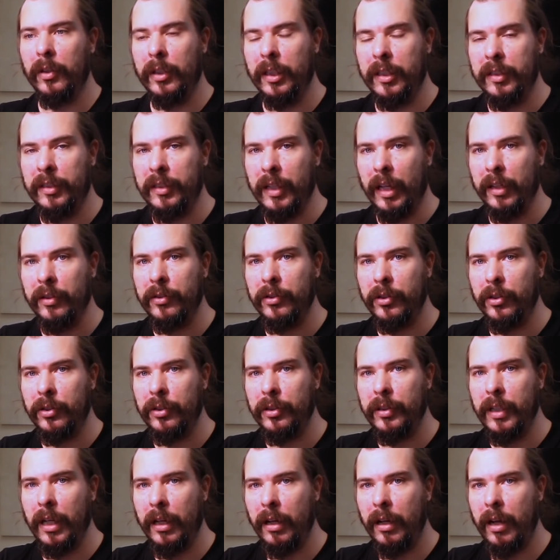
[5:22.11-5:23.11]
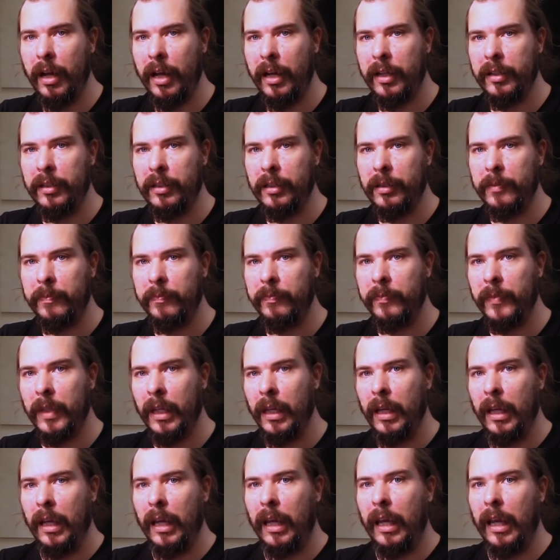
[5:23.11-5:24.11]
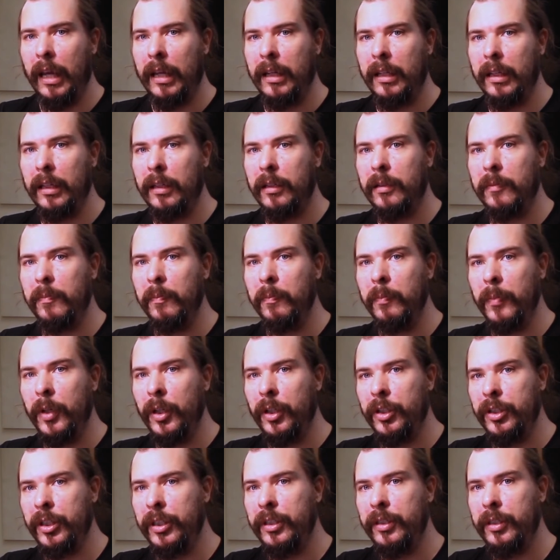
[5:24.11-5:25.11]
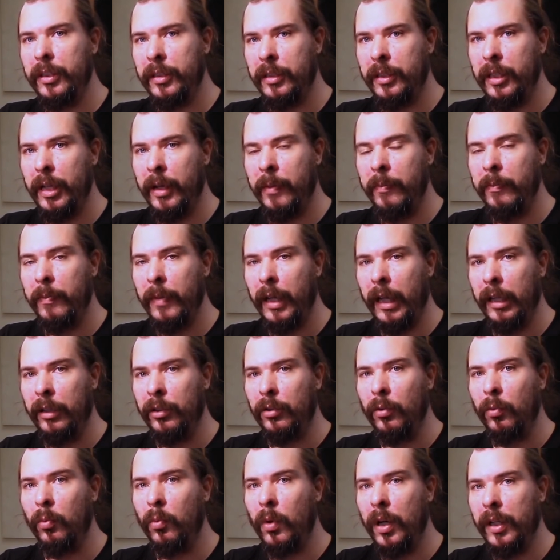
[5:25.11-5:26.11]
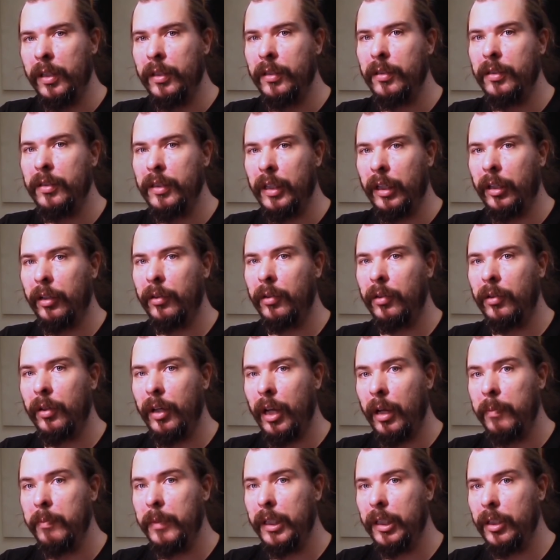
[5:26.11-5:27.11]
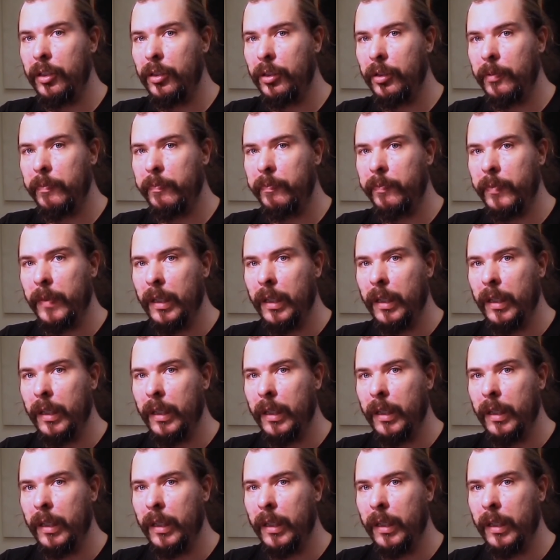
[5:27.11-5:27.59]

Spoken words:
sensors that it has, and it merges them into one singular image.